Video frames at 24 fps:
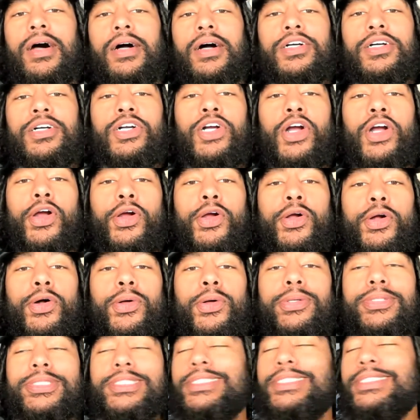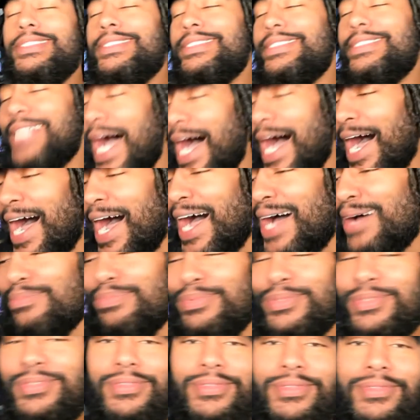Girl, stop."
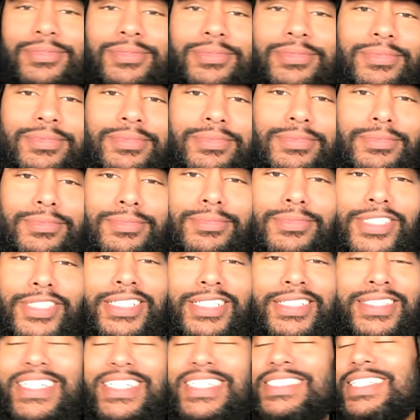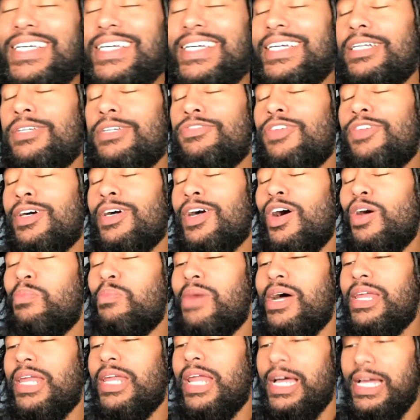Diddy said, "Get the fuck off
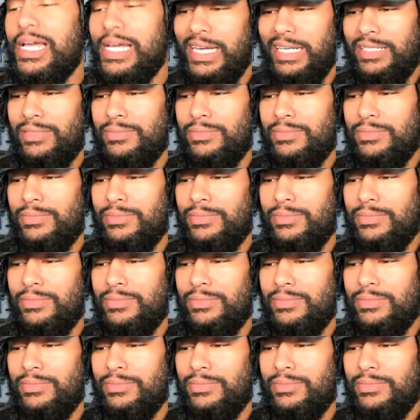my line."